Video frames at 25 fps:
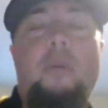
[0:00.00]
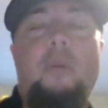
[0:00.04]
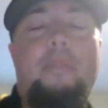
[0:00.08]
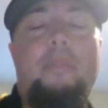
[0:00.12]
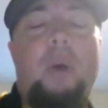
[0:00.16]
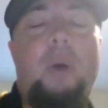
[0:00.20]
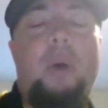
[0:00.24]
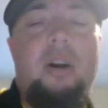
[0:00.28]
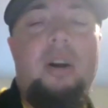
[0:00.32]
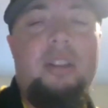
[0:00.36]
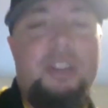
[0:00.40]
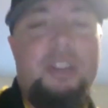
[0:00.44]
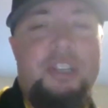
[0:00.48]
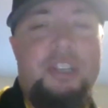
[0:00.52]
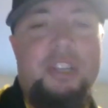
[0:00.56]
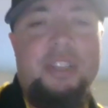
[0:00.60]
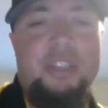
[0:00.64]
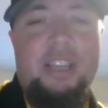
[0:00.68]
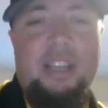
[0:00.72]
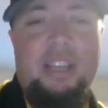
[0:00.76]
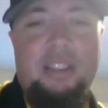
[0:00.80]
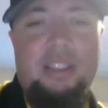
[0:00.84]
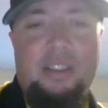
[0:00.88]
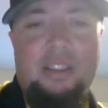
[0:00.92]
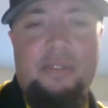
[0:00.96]
more polish
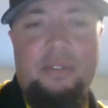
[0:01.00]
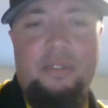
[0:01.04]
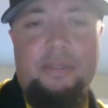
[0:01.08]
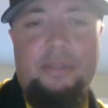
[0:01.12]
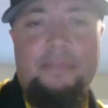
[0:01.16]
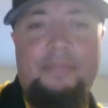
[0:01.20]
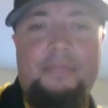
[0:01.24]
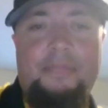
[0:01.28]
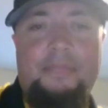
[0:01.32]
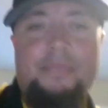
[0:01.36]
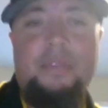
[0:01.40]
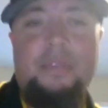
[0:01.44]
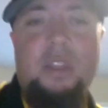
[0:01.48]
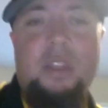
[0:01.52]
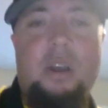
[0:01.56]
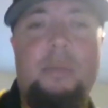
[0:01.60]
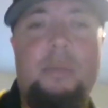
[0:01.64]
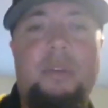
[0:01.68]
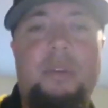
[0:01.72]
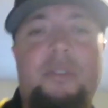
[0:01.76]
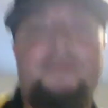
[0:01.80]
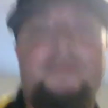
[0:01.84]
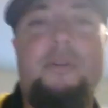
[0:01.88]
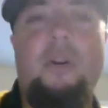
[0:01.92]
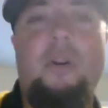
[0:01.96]
at that level.
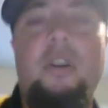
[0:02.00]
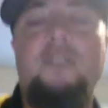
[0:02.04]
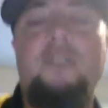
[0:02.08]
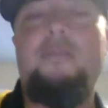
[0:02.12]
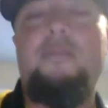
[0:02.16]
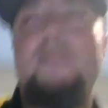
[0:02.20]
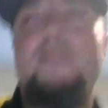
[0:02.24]
As far